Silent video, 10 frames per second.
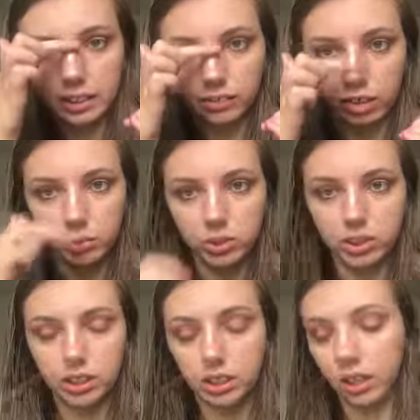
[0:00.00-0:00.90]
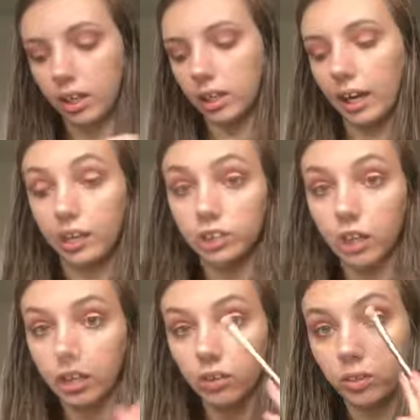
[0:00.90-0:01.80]
and if I'm using an
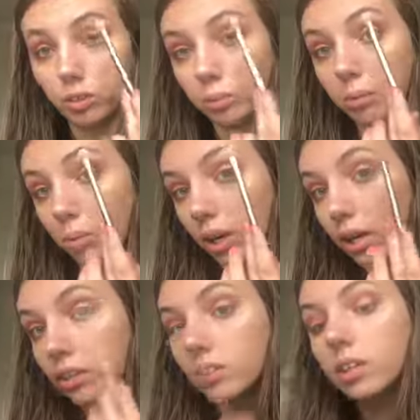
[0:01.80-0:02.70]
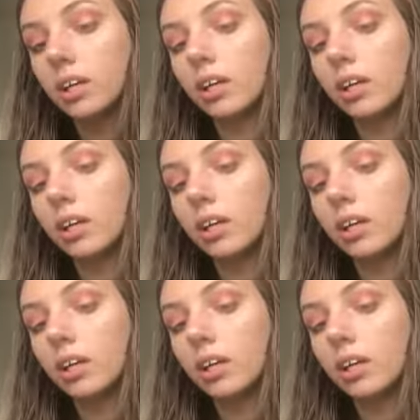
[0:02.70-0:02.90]
eyeshadow under my brow,